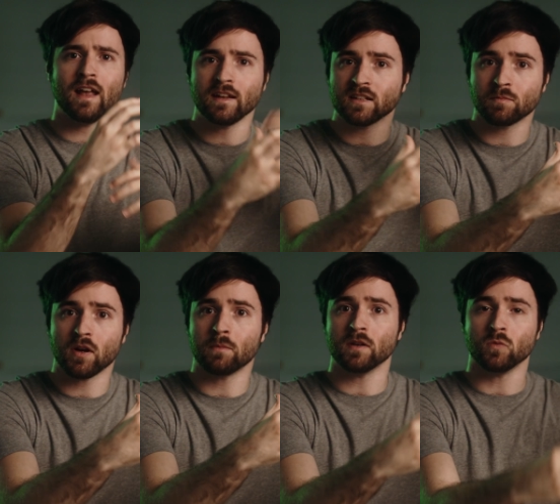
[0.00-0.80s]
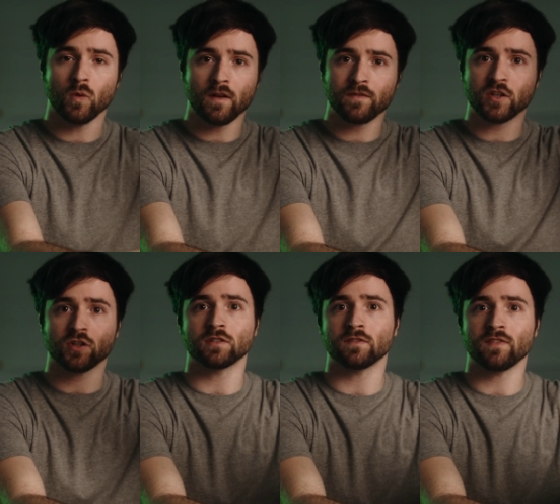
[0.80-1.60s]
and experiment with the
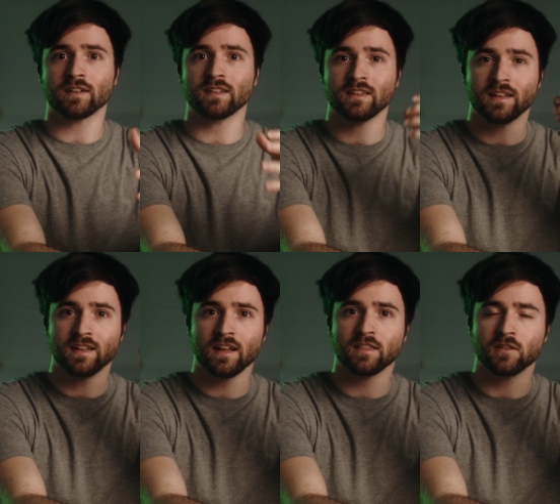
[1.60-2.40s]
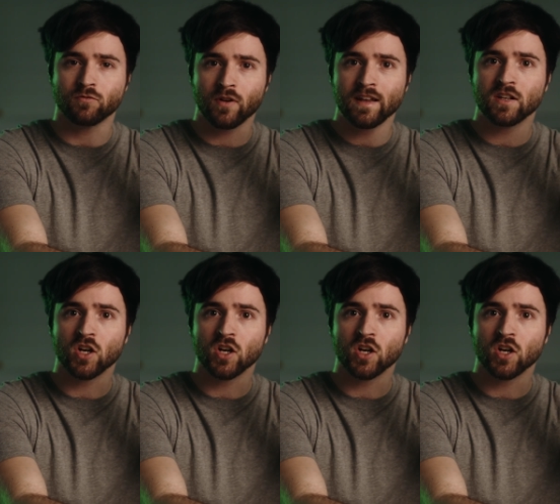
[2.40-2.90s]
curves effect to get the right